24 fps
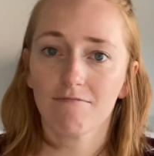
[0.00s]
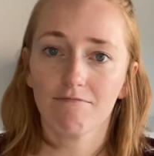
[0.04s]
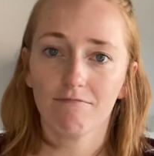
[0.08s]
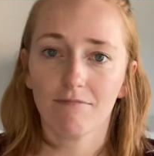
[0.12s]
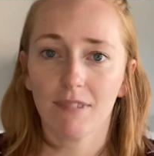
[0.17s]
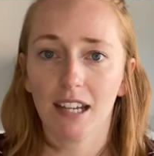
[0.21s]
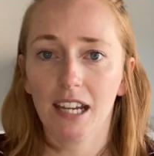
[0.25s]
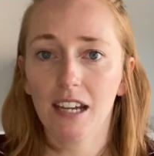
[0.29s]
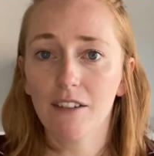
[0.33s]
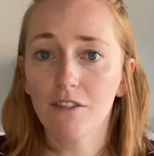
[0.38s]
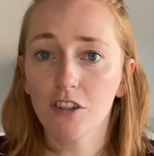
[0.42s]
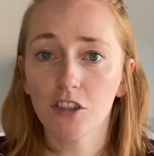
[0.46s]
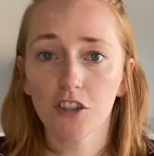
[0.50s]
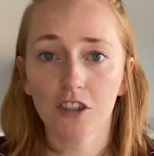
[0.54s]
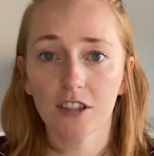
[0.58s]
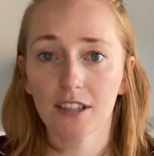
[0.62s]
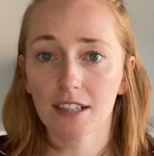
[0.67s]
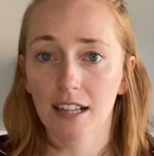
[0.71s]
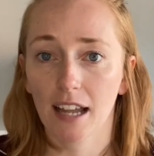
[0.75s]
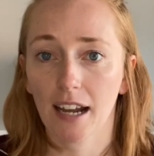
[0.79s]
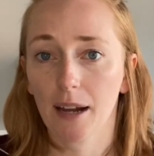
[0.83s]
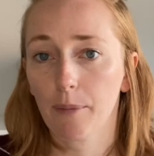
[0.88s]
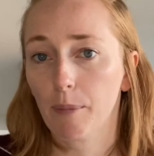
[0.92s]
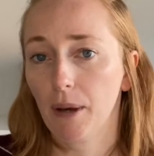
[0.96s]
even just
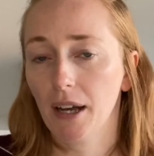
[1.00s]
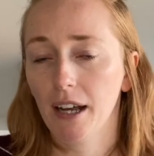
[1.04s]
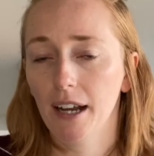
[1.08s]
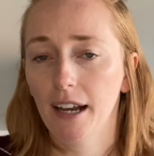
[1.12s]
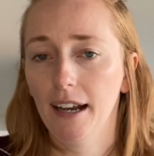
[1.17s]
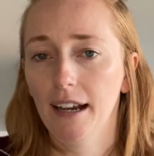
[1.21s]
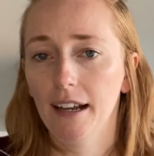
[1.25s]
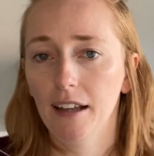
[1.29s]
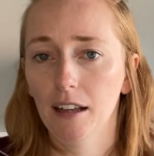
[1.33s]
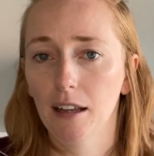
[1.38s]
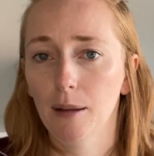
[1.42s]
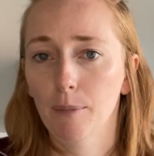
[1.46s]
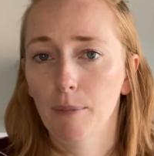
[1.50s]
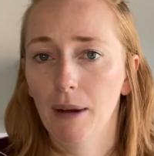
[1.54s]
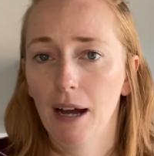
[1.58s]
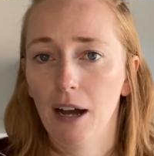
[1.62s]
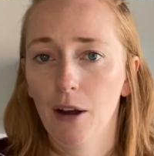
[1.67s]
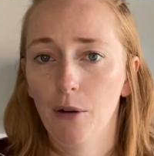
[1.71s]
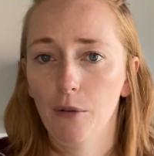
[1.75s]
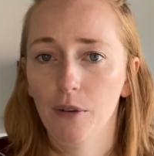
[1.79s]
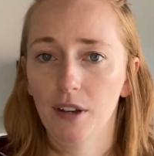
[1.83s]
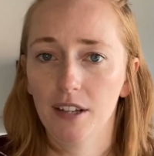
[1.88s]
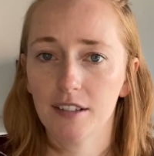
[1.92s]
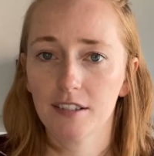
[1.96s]
like by a little
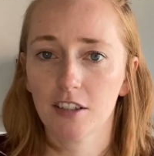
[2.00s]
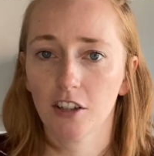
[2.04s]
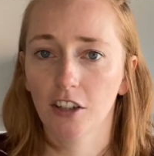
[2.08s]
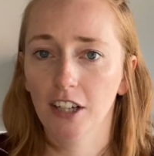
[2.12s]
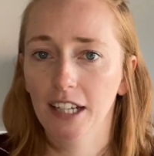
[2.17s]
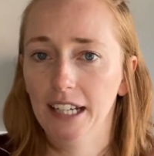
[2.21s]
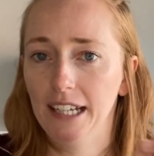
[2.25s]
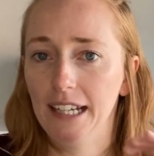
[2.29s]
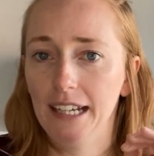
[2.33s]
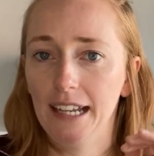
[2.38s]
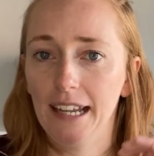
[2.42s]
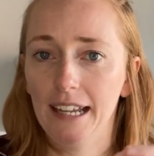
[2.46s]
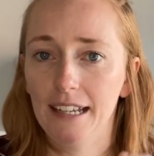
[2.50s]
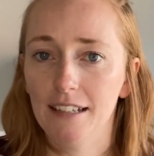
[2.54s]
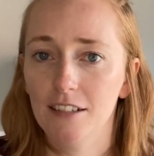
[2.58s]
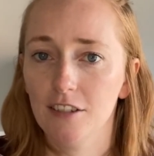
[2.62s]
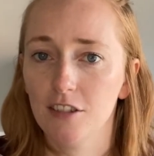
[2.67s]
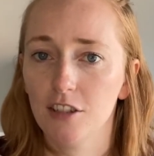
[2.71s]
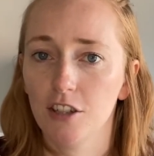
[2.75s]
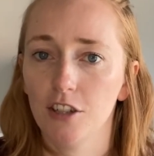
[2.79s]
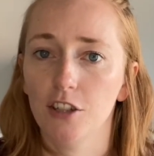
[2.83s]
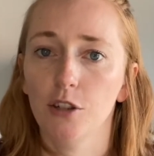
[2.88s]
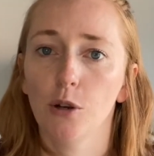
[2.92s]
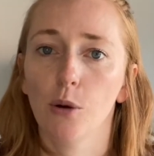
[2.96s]
amount, it's going to eat
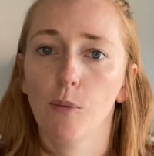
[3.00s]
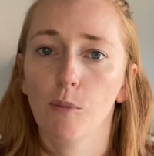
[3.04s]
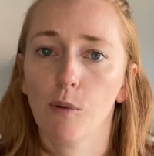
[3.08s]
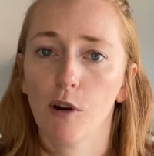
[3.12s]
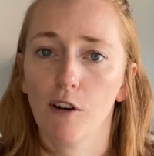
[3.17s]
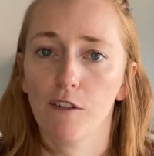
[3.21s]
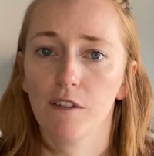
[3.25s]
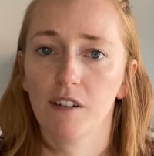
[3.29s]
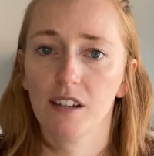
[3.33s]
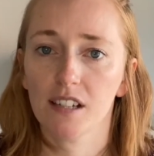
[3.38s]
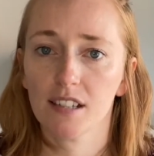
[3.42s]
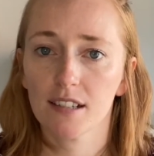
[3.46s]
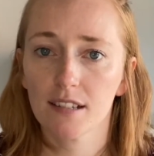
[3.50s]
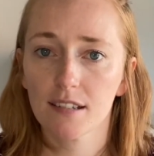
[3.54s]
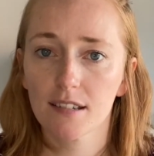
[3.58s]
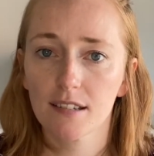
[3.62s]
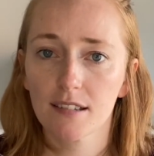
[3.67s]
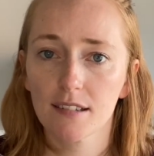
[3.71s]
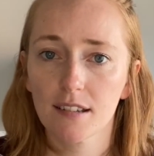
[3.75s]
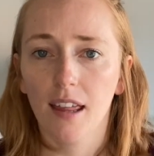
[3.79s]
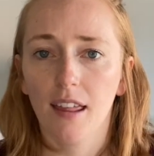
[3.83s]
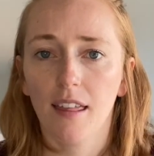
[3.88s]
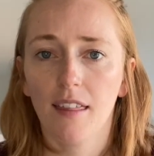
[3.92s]
into your profits.